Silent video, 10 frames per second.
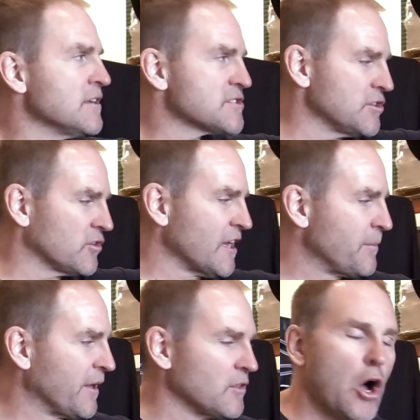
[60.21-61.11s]
still
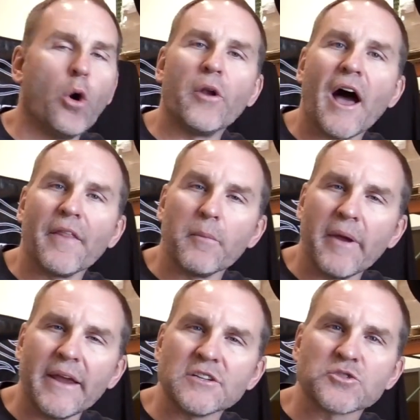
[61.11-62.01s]
keeping load on the
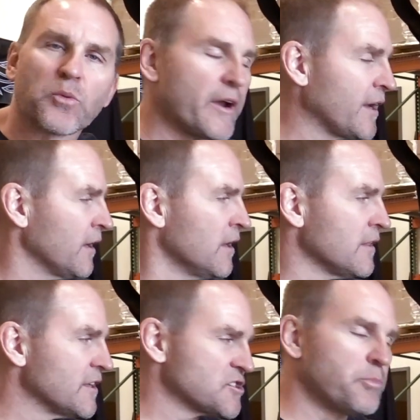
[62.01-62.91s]
main spring
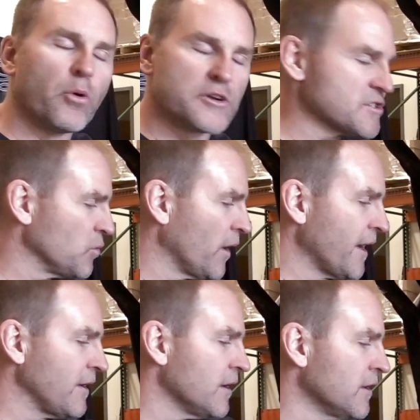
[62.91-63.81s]
that supports the weight